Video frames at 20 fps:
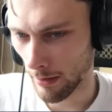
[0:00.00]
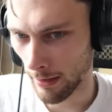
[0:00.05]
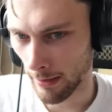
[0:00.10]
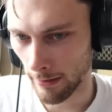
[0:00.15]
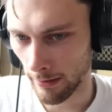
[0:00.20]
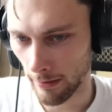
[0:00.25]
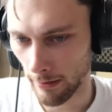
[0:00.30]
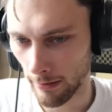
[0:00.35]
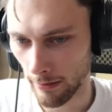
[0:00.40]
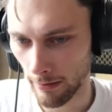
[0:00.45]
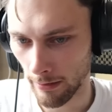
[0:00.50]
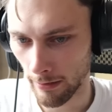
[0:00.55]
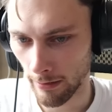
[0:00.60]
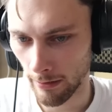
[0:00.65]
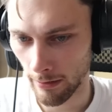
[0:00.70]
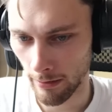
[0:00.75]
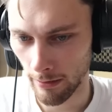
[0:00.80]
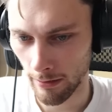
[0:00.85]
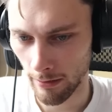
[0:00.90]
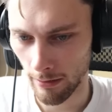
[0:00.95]
Eddie,
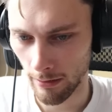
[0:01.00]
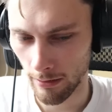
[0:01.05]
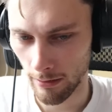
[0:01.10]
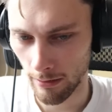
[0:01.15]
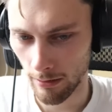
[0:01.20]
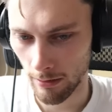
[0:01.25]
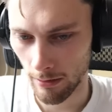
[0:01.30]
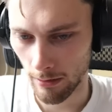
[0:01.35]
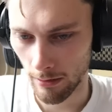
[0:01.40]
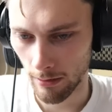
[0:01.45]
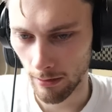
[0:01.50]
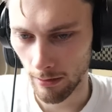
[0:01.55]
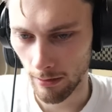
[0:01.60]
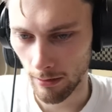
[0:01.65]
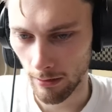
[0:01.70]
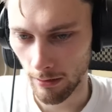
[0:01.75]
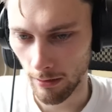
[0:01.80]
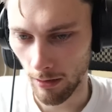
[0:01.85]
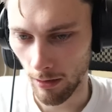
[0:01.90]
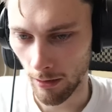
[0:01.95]

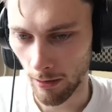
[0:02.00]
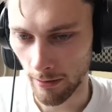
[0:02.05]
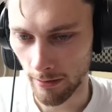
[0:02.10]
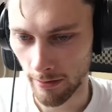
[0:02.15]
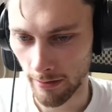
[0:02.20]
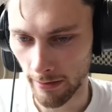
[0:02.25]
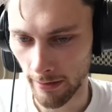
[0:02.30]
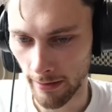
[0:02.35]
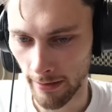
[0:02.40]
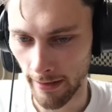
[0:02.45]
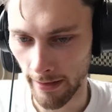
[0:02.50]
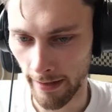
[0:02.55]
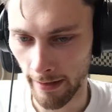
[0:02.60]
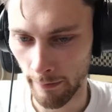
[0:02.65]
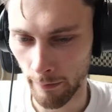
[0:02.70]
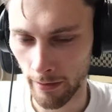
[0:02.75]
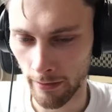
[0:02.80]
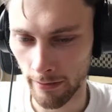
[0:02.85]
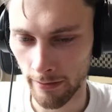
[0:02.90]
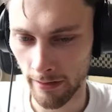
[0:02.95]
RC,
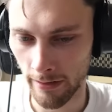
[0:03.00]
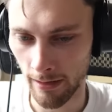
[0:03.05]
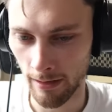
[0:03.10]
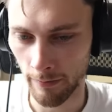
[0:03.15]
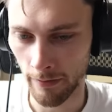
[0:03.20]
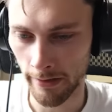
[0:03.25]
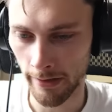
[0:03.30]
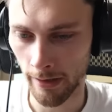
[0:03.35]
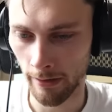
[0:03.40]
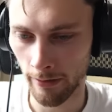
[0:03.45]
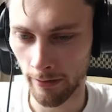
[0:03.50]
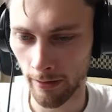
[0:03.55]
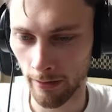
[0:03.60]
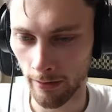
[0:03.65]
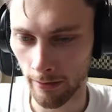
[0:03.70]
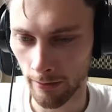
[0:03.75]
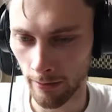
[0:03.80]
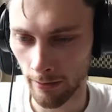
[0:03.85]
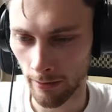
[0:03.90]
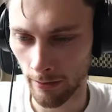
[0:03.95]
Eamon, Ziggy, myself, getting
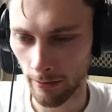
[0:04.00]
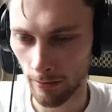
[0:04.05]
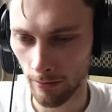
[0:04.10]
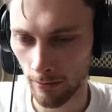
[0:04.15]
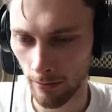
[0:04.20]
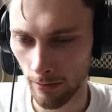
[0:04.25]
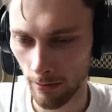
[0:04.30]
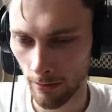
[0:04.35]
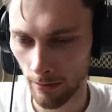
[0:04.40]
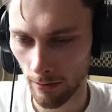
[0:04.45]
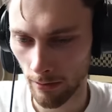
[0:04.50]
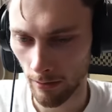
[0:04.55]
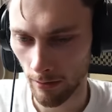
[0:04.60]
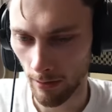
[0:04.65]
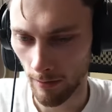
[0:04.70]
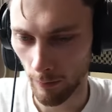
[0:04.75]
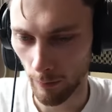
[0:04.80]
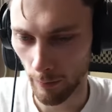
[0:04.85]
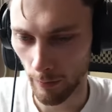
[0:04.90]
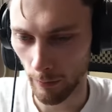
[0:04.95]
the road.
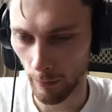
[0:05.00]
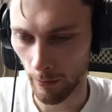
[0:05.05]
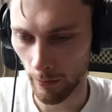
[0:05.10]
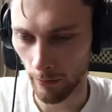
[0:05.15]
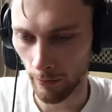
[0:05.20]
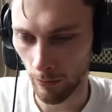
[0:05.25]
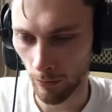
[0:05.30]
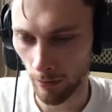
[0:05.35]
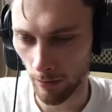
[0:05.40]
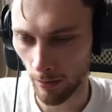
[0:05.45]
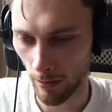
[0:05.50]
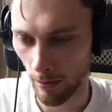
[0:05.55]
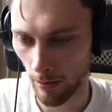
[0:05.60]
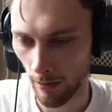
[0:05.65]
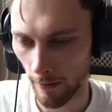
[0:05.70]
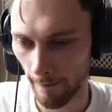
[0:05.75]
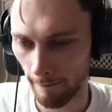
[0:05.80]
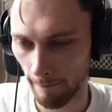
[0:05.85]
Couple people going north.